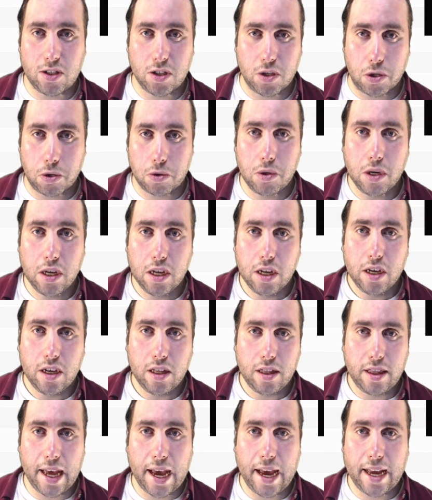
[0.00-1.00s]
to
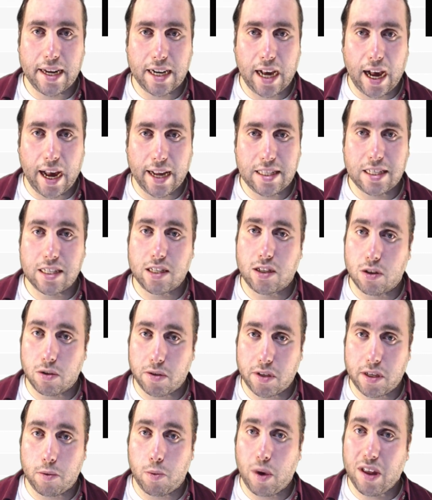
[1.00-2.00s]
that I did go see.